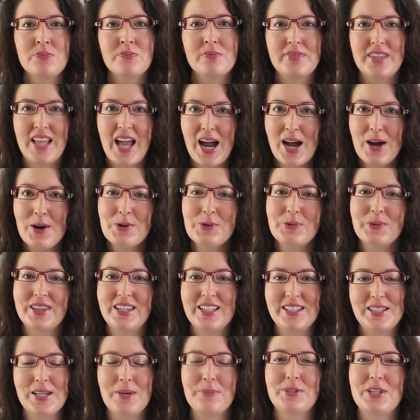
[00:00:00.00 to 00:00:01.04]
Now, with the
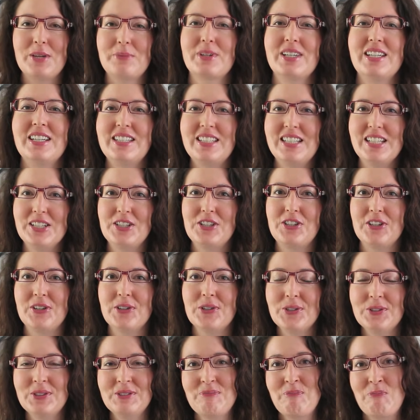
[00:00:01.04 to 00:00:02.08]
tips I'm going to teach
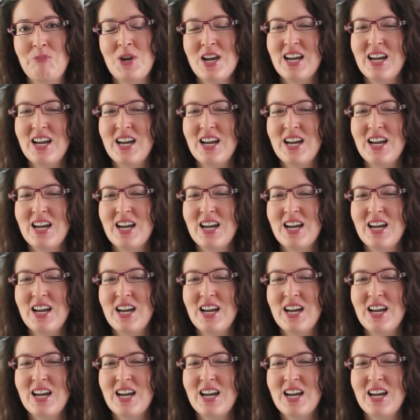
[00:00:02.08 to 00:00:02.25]
you,